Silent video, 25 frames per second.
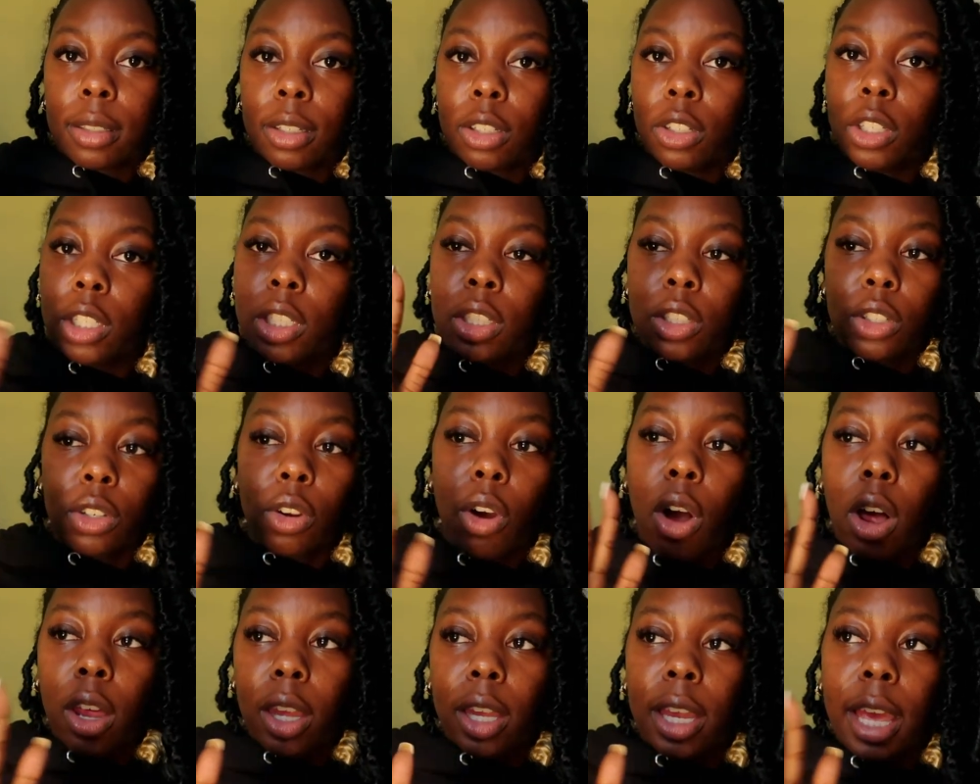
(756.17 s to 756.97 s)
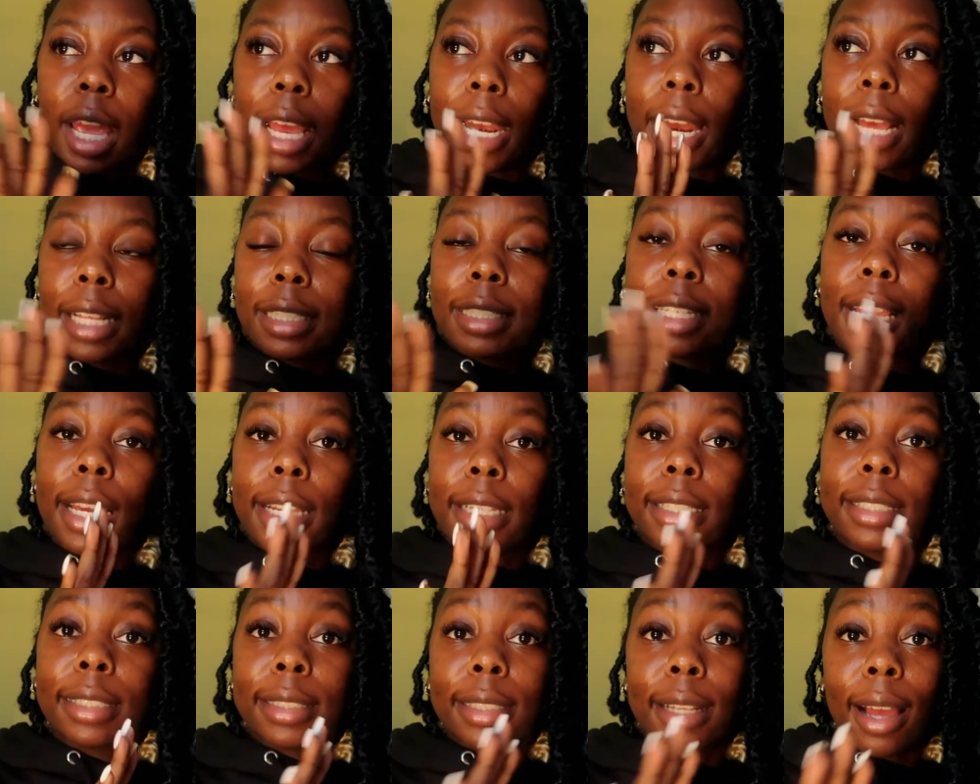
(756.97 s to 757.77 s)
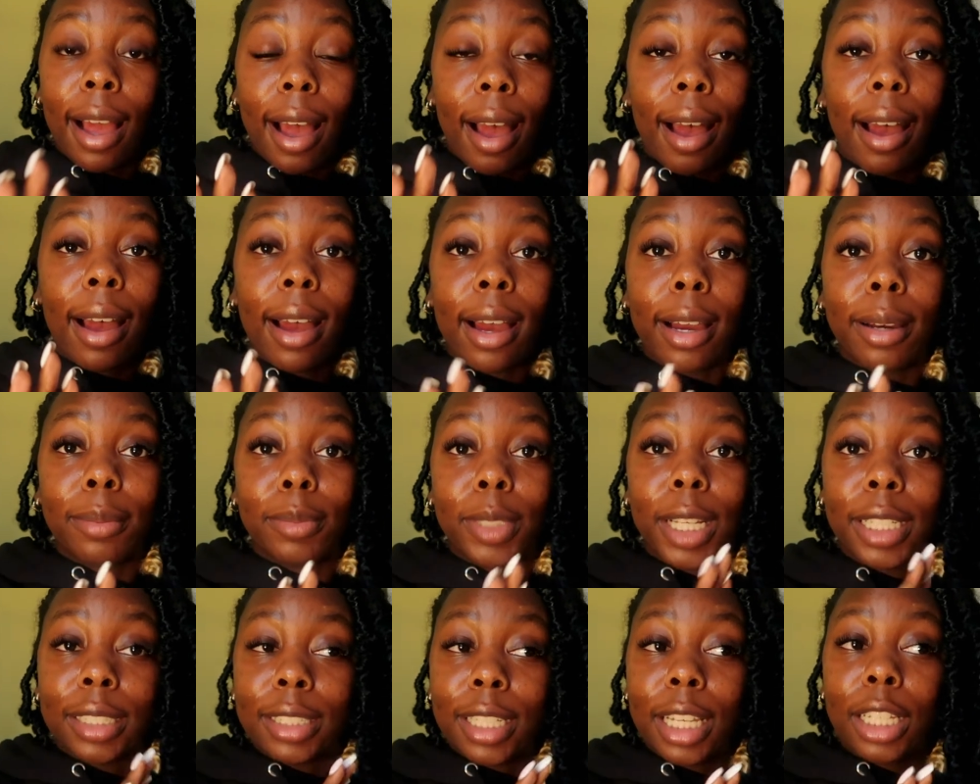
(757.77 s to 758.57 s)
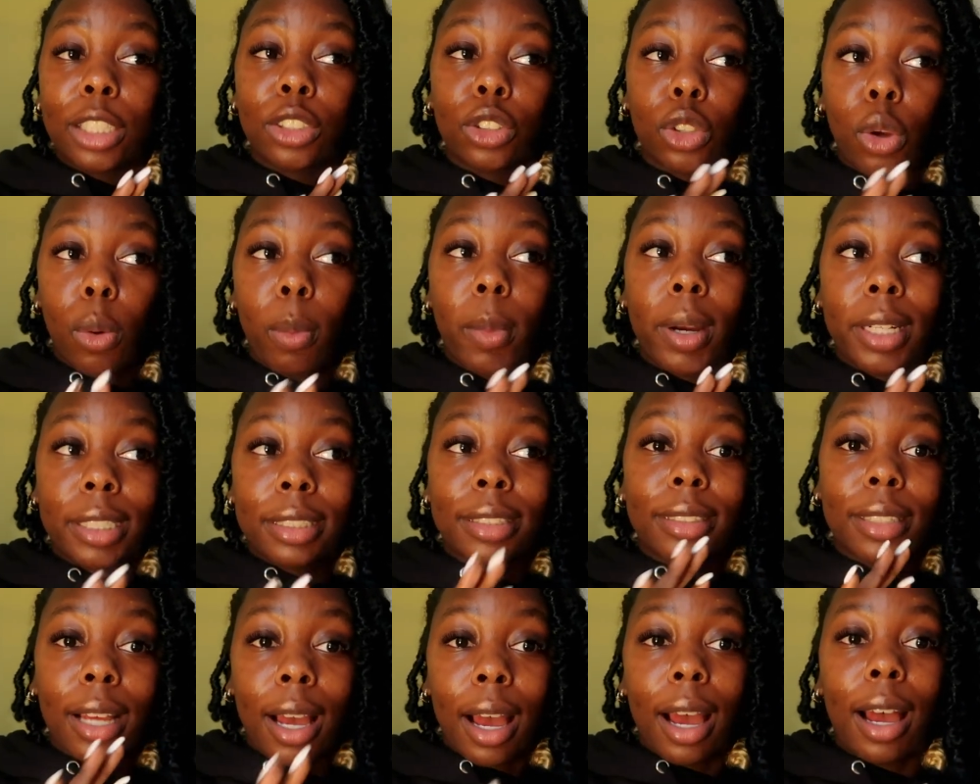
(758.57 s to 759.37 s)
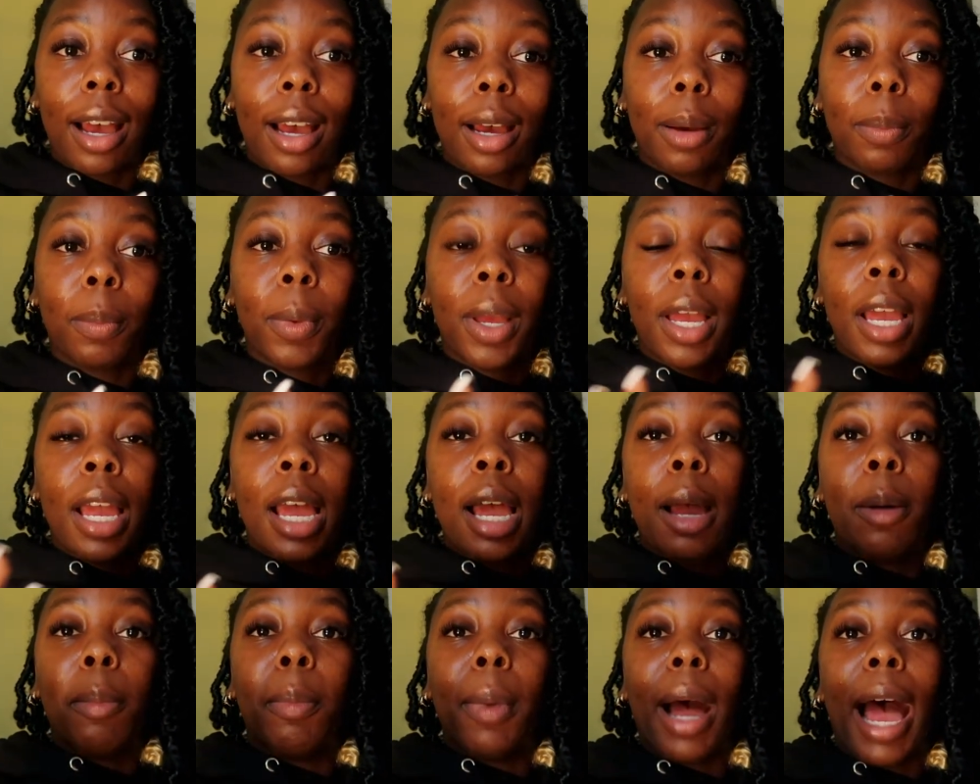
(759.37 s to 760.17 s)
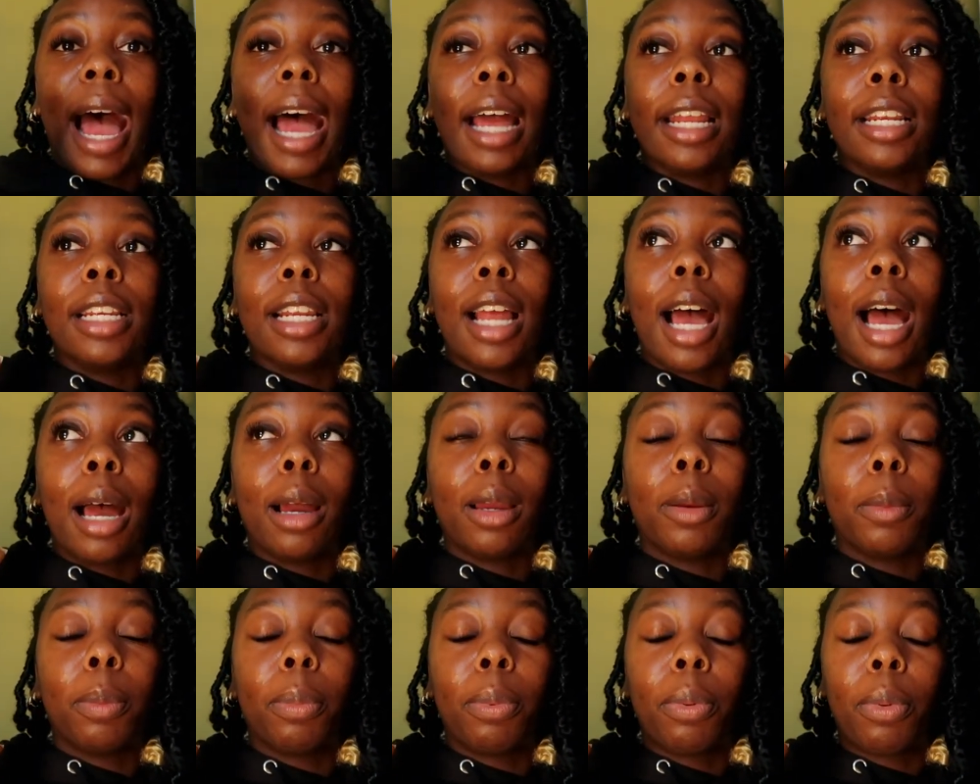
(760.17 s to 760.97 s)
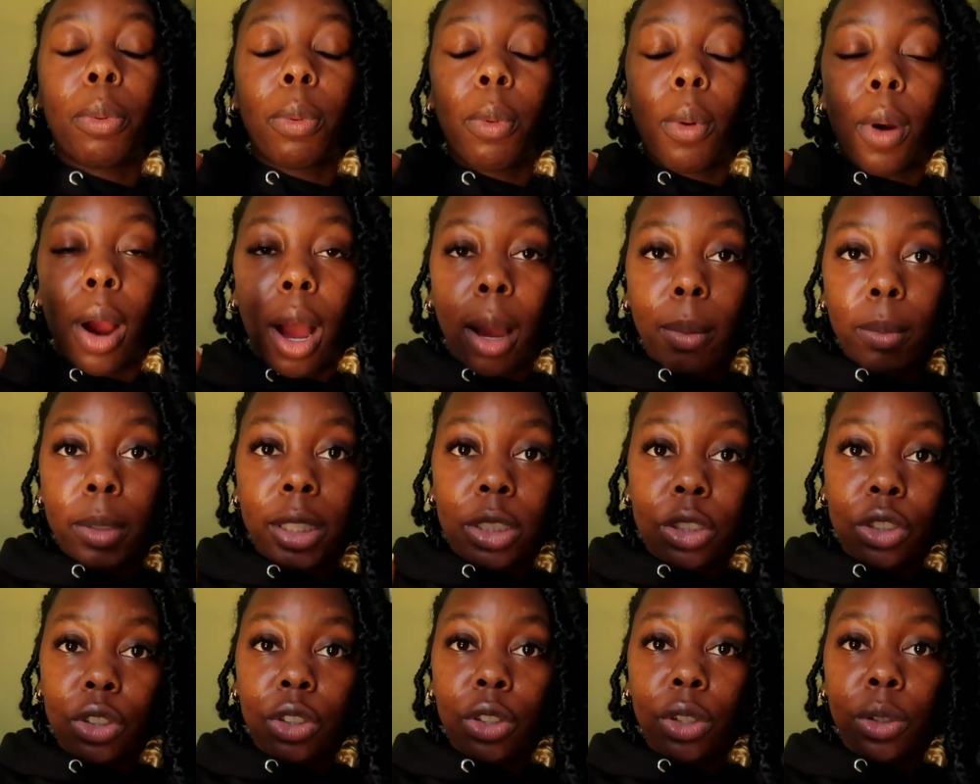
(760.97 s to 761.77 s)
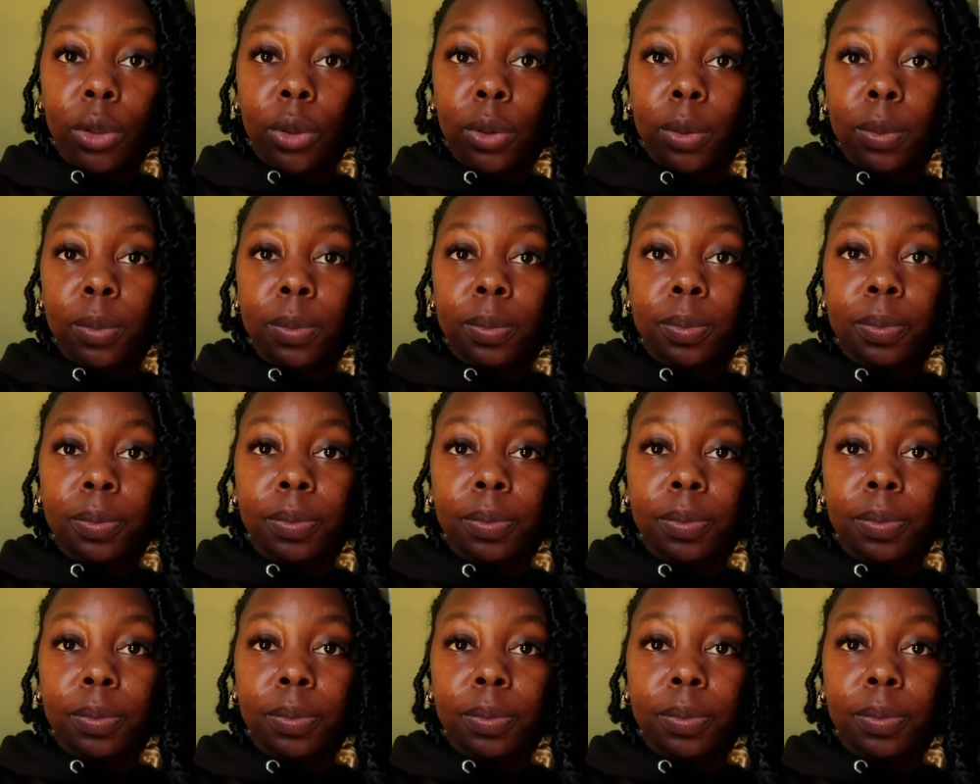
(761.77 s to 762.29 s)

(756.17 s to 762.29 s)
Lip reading: And that takes time. That takes so much time. But I promise you,